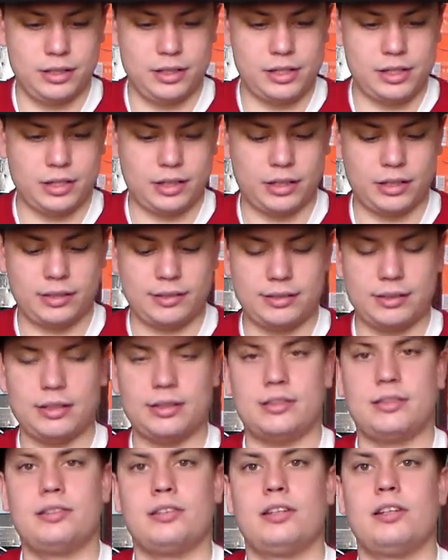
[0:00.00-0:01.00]
yeah, I guess
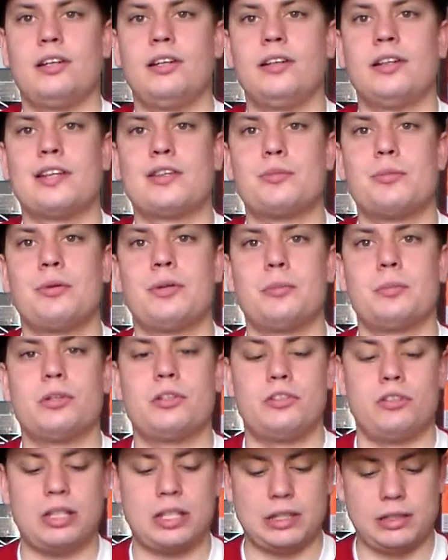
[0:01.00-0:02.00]
that's uh, that's pretty
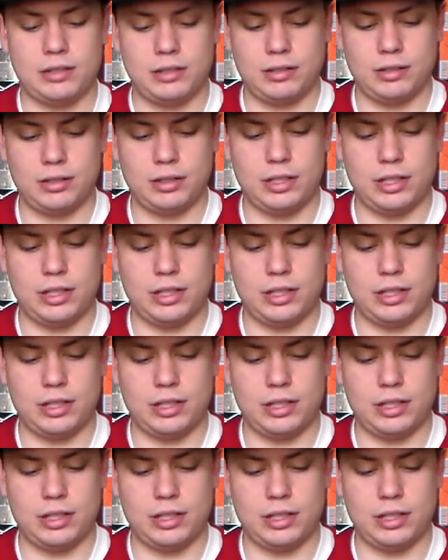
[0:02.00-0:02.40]
much it.